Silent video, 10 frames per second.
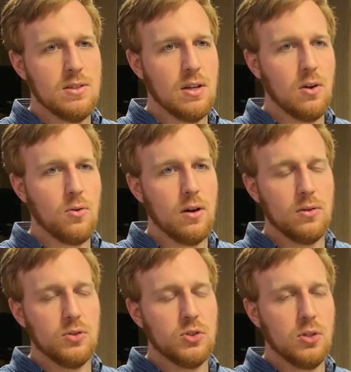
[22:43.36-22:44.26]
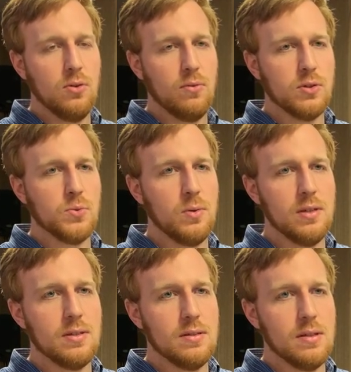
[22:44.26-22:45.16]
2 Chronicles 2, verse
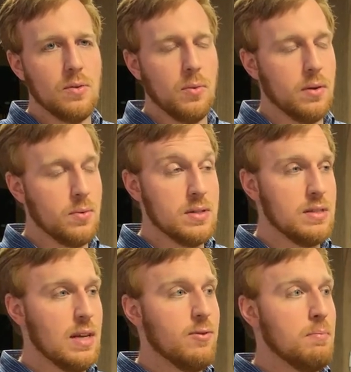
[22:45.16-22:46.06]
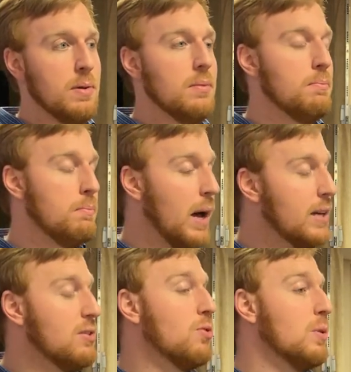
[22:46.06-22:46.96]
1, one of the reasons David
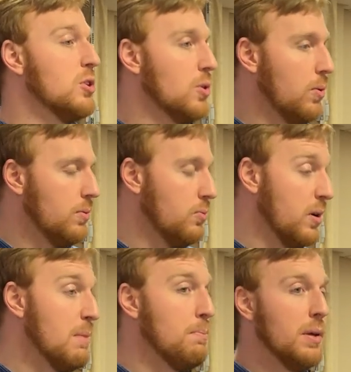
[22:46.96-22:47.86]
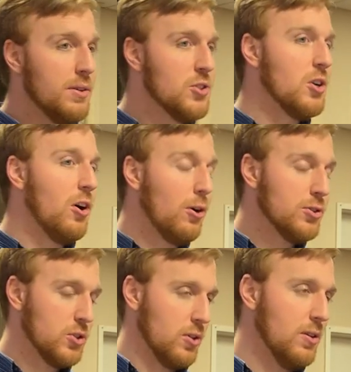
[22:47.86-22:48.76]
buys the threshold, where he builds an
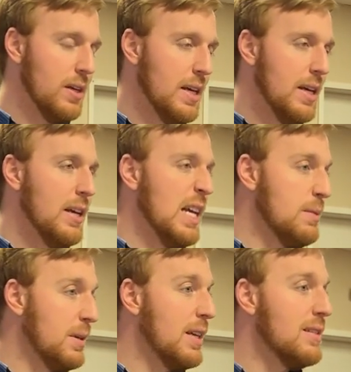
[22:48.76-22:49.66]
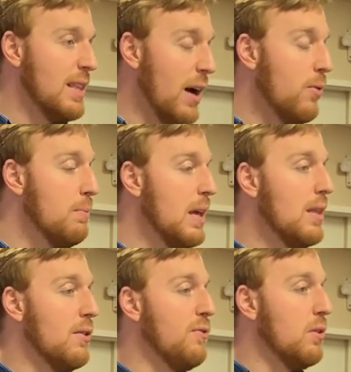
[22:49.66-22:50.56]
altar, is because that would be
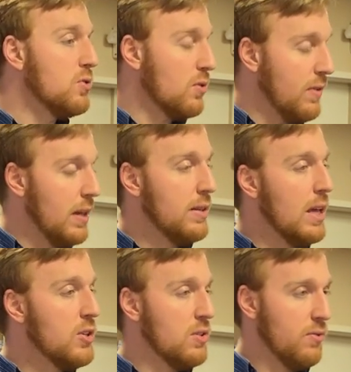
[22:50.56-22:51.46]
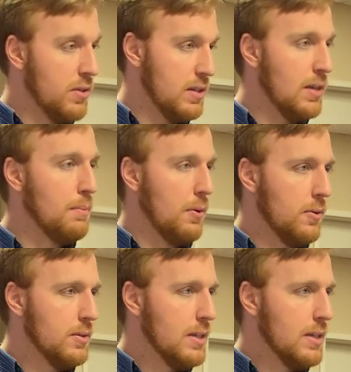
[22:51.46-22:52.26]
the future foundation for the temple.